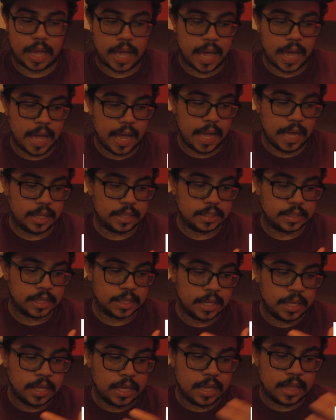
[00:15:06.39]
And
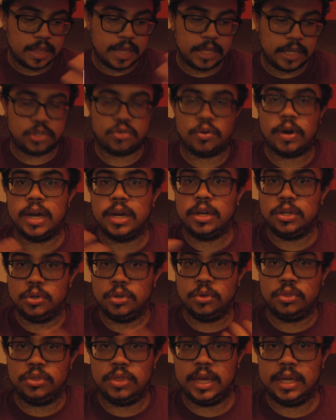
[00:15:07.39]
they try to
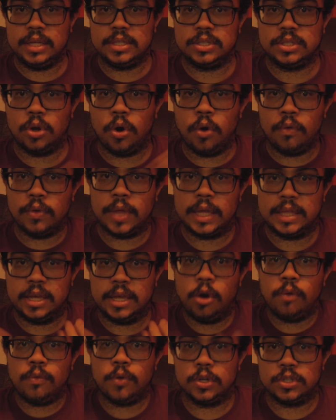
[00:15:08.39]
do things so they
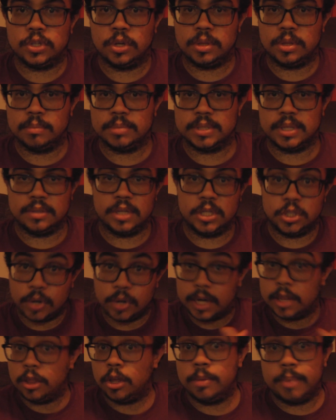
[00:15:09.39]
overexert themselves. They
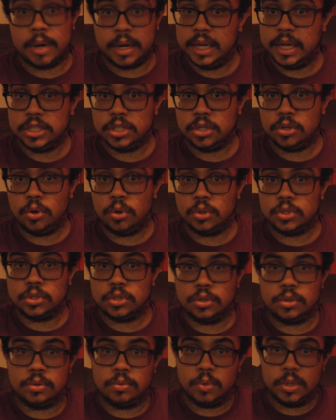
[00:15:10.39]
try to learn about Asian
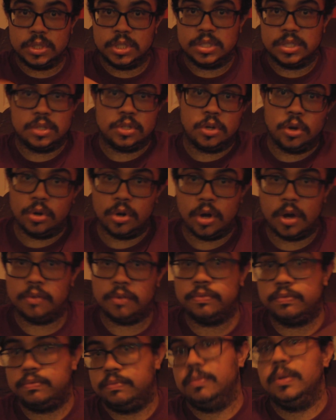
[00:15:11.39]
culture, which is a turn
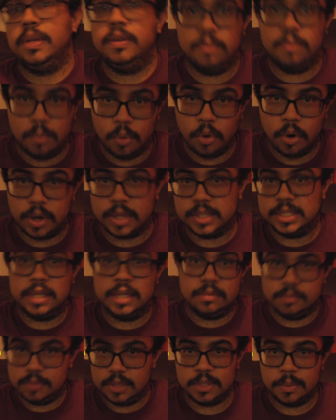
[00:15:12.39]
off even more because
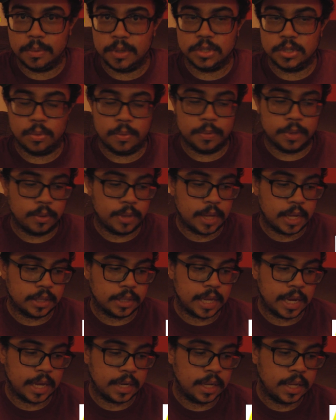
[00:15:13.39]
some Asian women don't
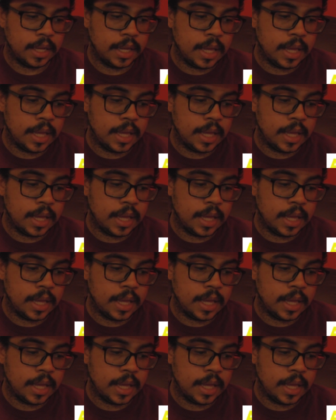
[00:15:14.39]
want that.